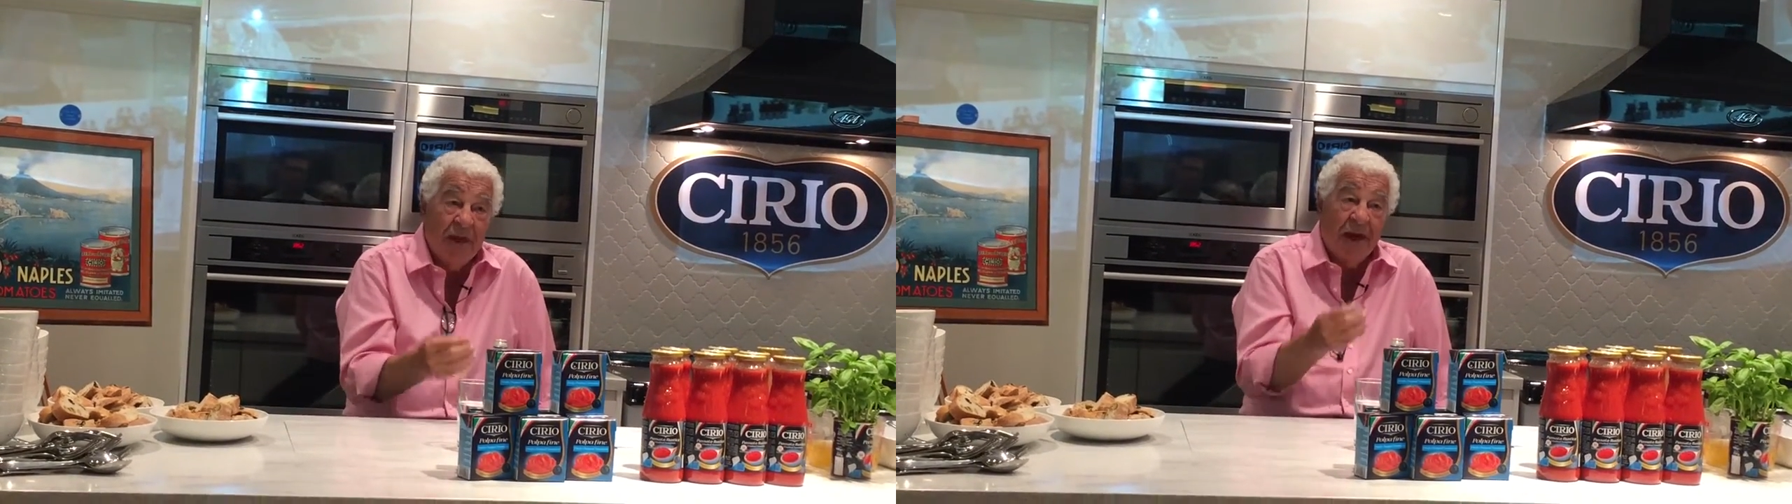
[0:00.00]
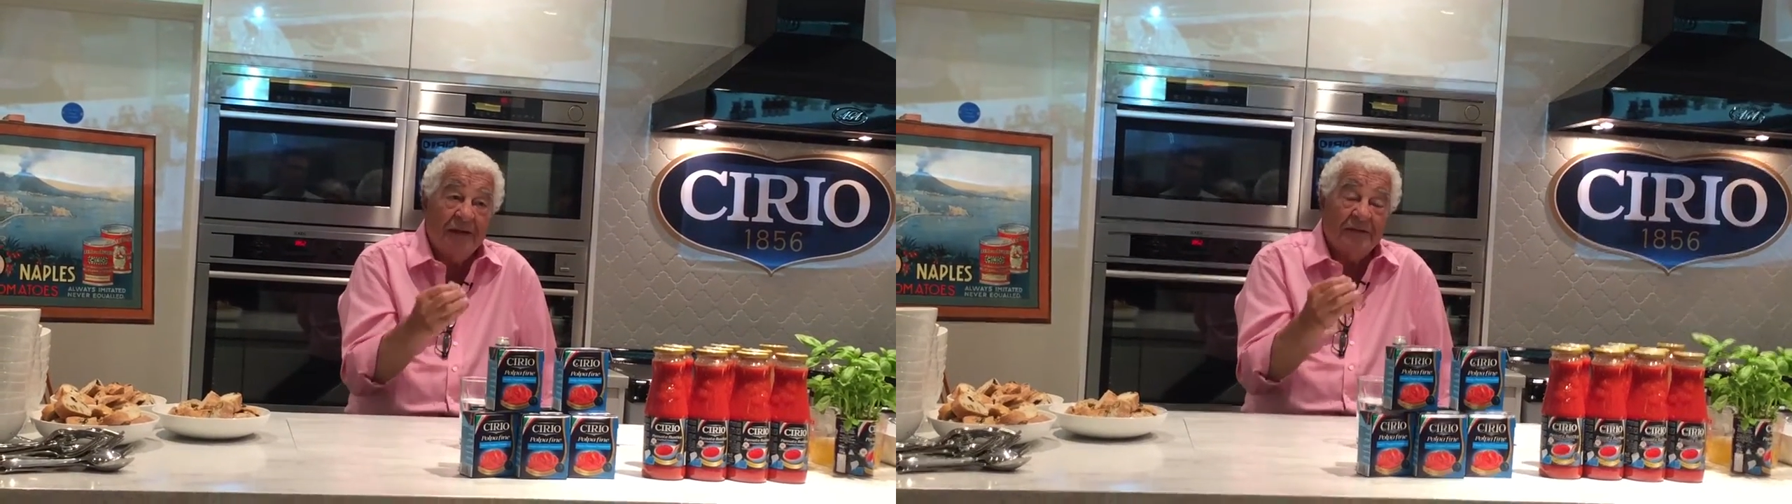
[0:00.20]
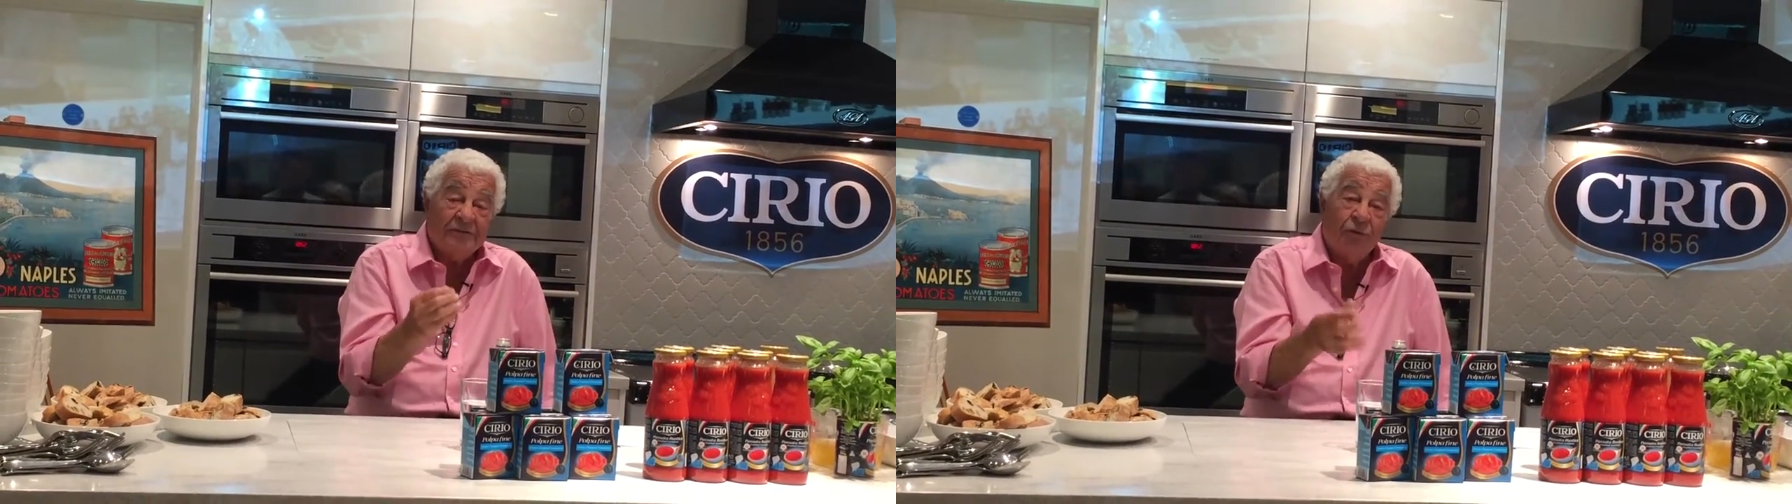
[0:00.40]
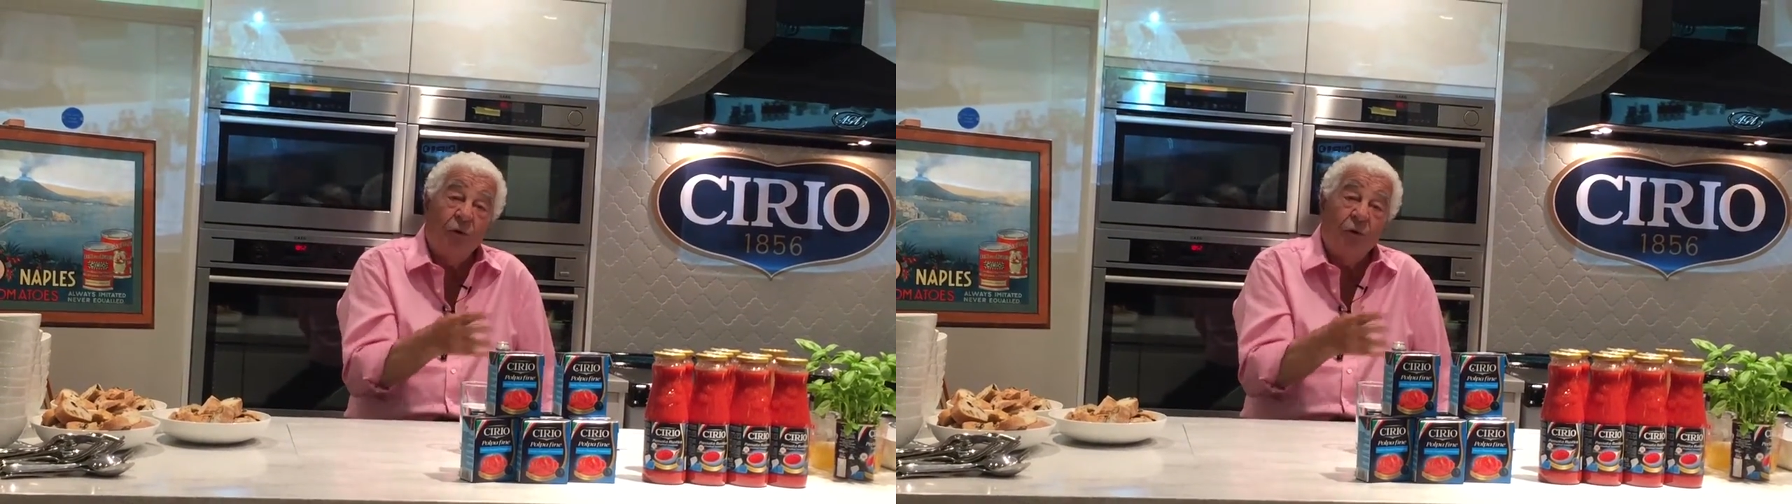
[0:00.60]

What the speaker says: and it's